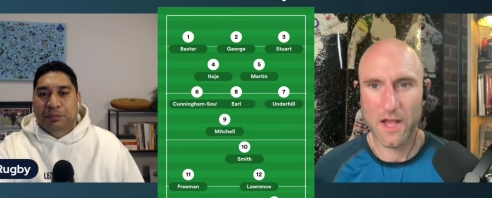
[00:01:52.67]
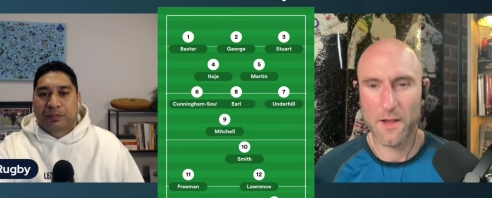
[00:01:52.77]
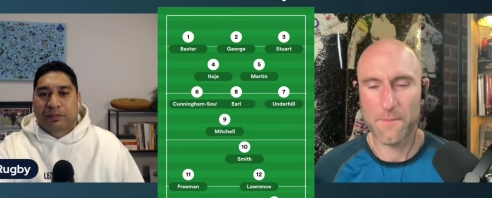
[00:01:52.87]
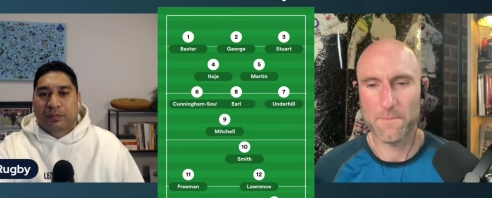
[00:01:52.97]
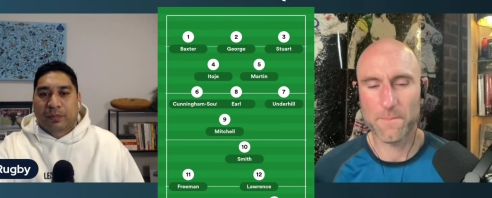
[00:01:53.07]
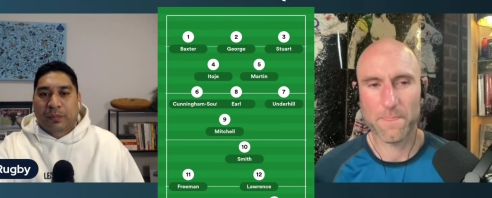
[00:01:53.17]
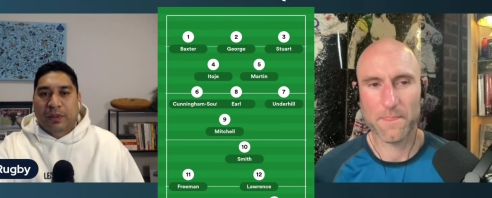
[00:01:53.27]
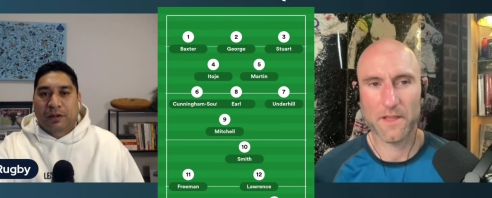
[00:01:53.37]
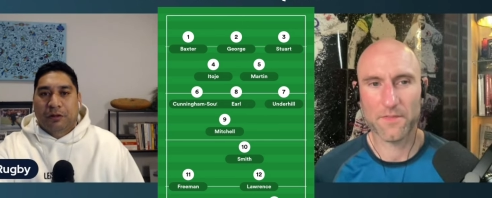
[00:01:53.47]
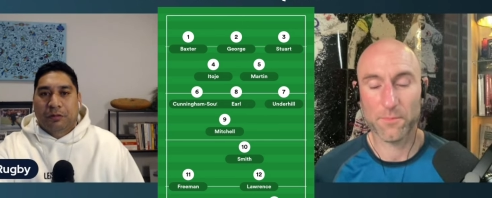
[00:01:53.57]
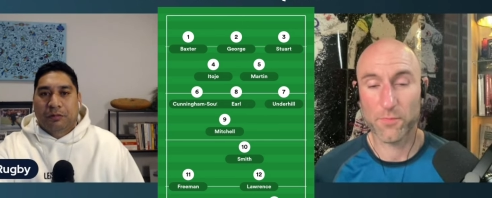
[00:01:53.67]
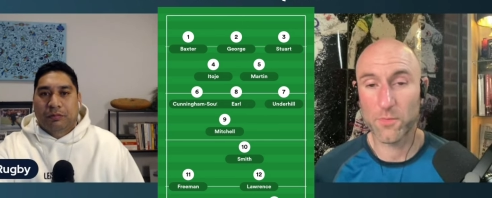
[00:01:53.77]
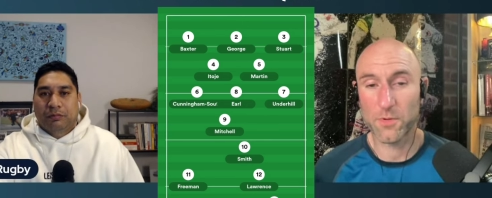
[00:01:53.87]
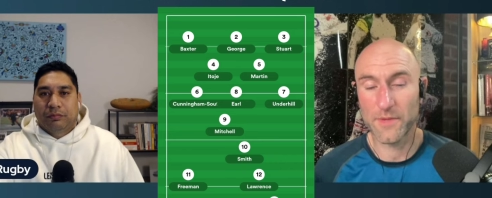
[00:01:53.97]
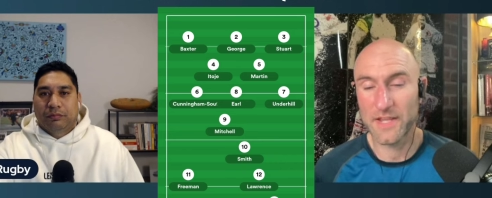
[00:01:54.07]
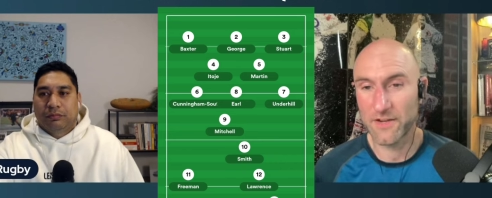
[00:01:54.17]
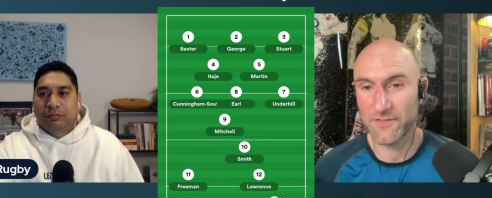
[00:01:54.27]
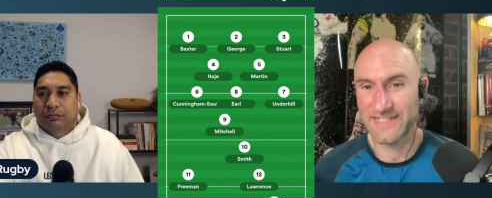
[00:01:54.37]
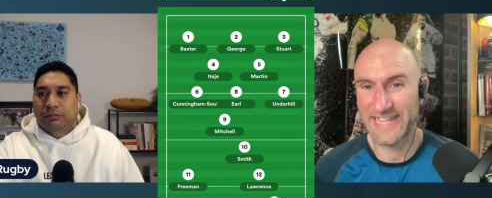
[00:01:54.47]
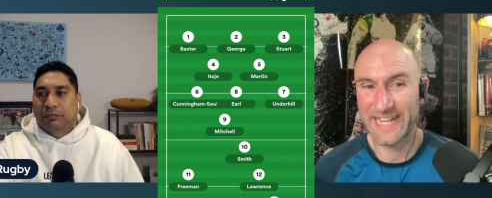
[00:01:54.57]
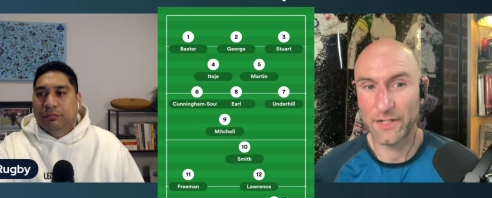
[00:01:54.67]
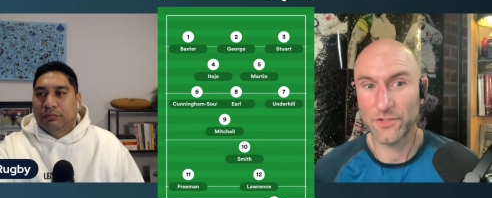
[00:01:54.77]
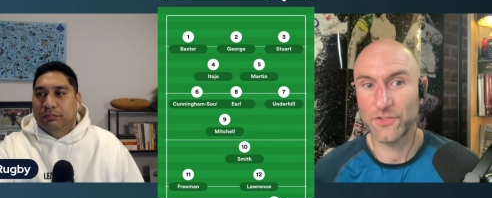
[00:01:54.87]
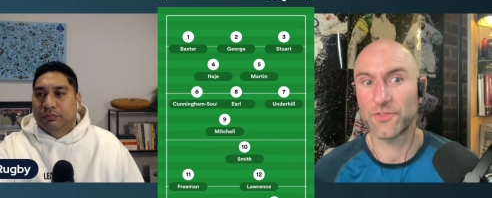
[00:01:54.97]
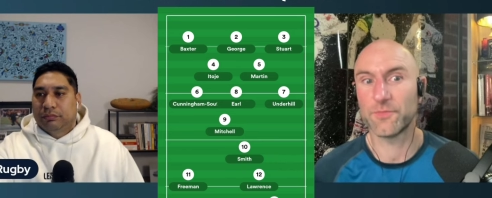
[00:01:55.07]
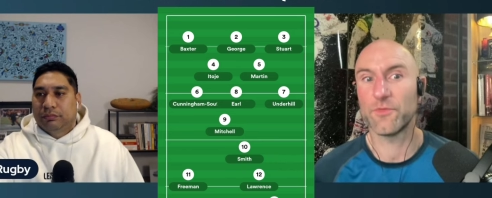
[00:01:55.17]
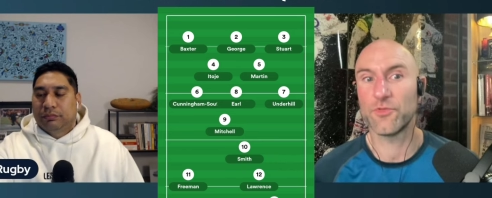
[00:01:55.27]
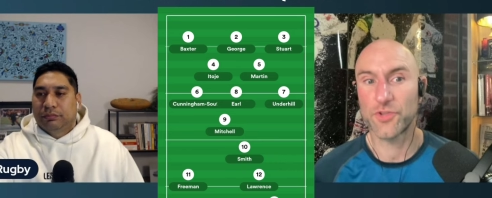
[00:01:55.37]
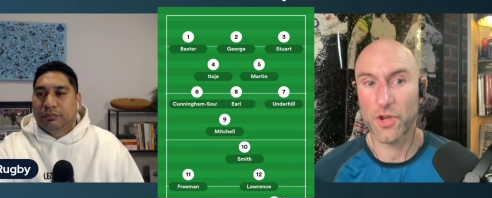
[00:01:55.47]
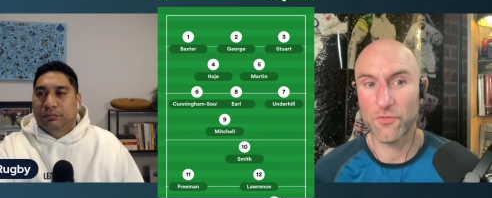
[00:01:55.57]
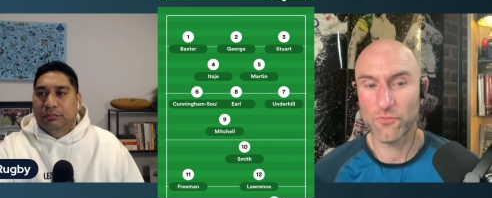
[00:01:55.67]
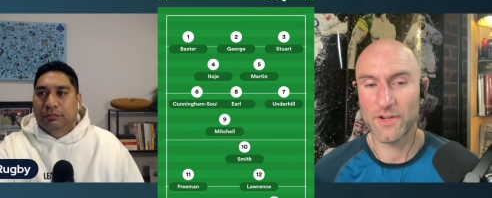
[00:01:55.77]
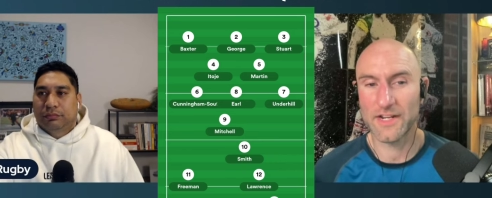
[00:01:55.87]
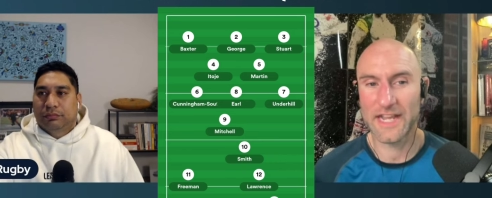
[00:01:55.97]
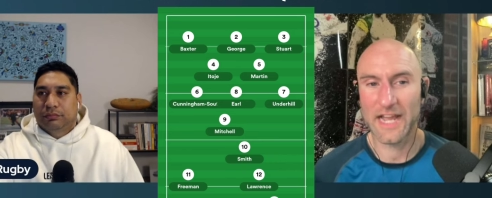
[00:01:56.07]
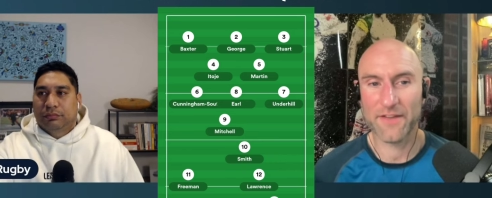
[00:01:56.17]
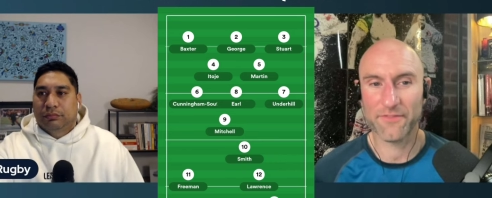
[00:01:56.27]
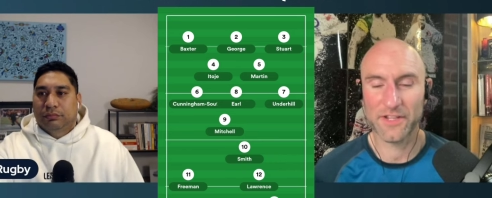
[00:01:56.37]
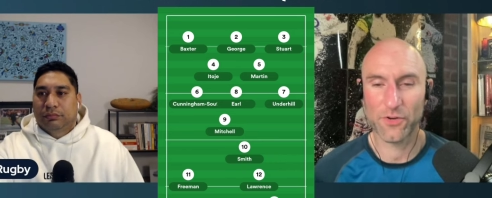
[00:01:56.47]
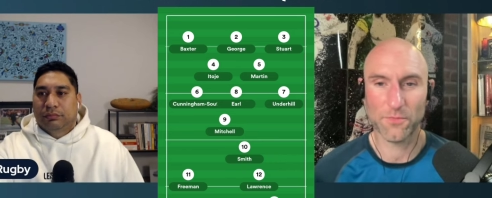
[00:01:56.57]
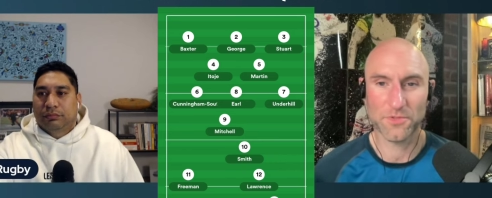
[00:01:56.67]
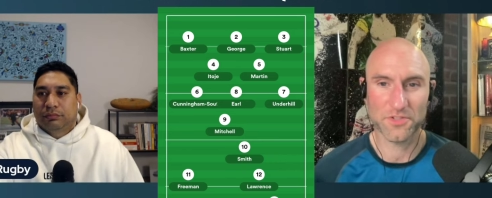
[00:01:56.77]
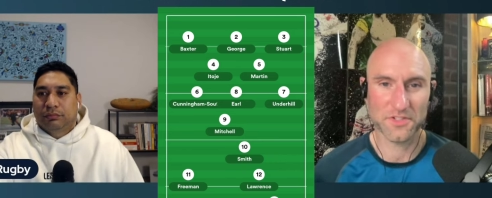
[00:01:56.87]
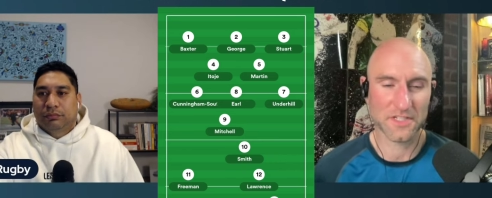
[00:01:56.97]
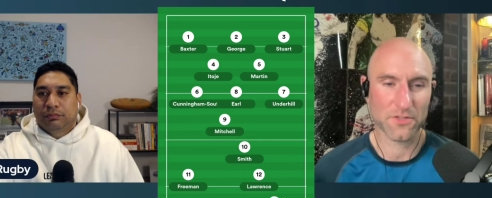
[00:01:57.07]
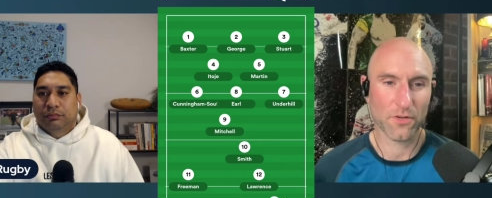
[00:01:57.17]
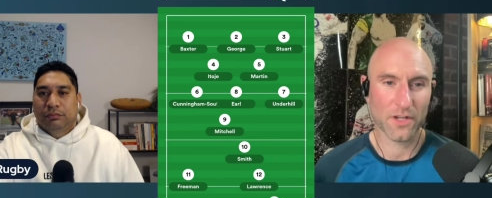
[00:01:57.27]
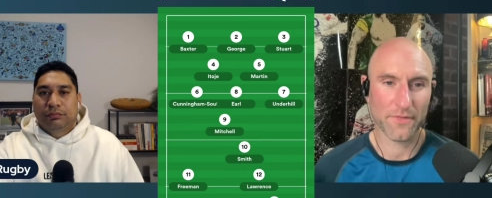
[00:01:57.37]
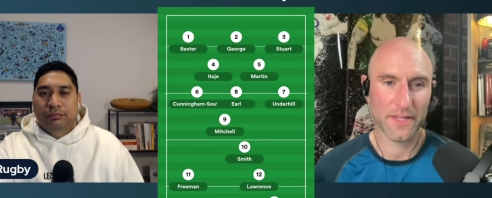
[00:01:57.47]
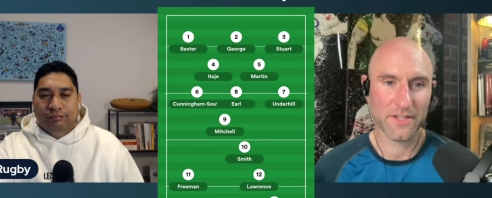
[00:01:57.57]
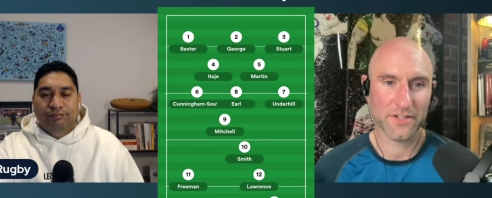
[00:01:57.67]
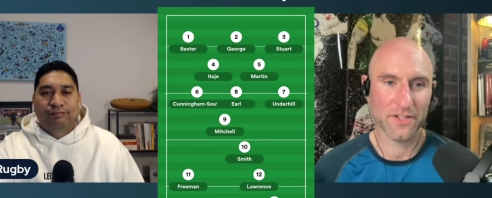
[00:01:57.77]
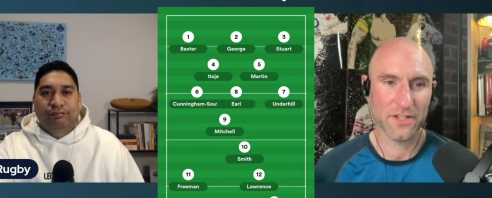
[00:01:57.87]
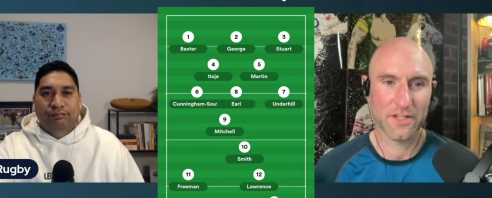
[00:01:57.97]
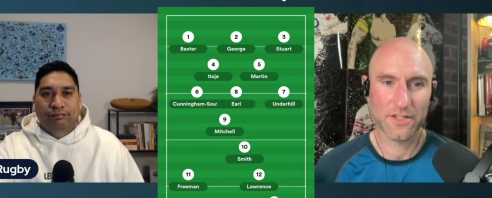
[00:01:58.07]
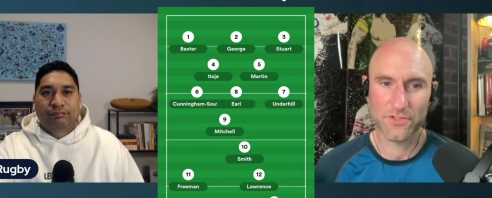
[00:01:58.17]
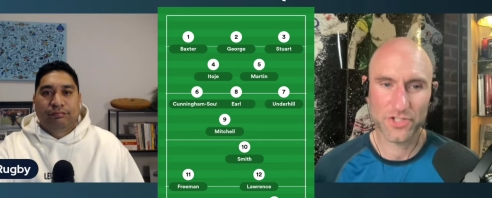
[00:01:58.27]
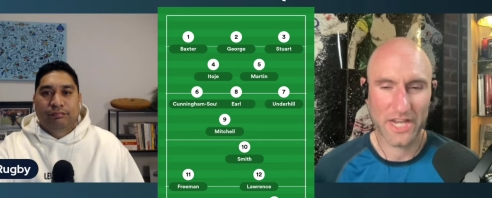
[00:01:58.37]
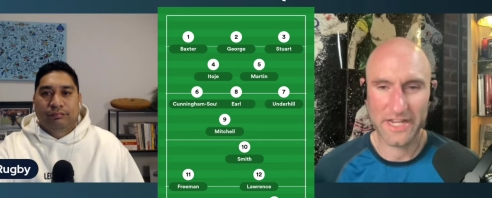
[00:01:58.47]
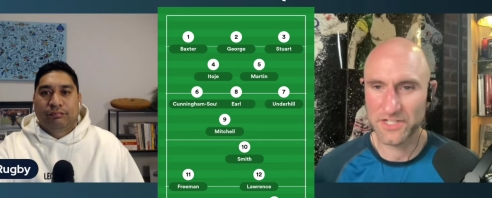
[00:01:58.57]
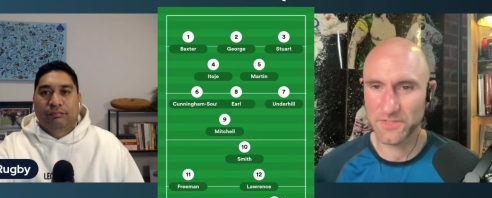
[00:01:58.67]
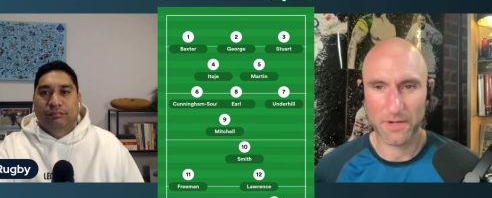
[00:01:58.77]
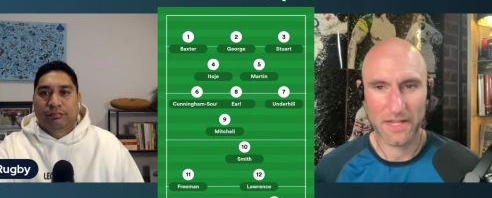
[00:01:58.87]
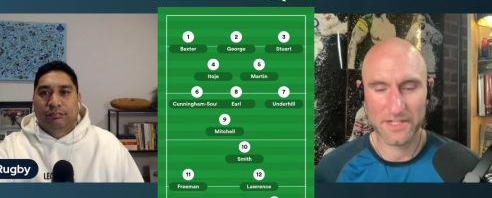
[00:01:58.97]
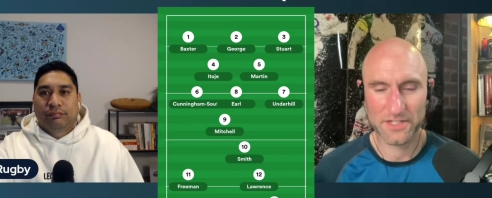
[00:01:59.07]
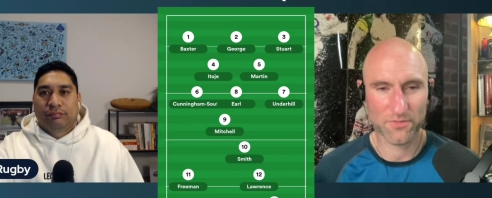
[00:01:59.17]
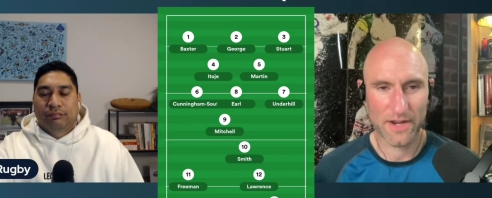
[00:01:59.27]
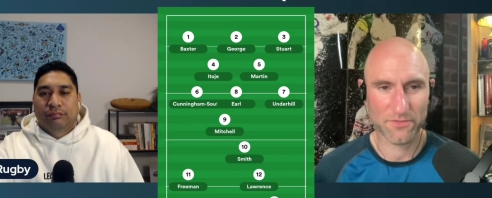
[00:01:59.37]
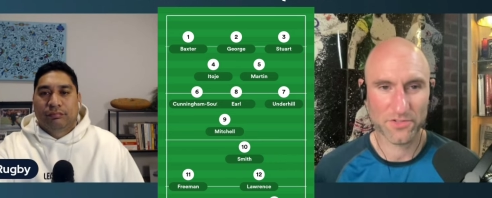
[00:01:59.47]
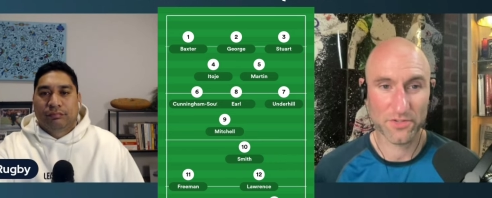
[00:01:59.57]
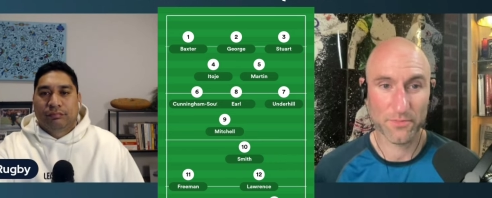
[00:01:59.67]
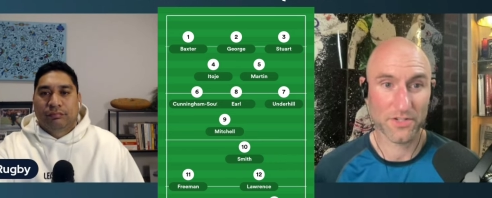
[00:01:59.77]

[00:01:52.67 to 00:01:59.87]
Speaker 1: Um, and the problem here is England don't really have any options. It's not like they can change players around too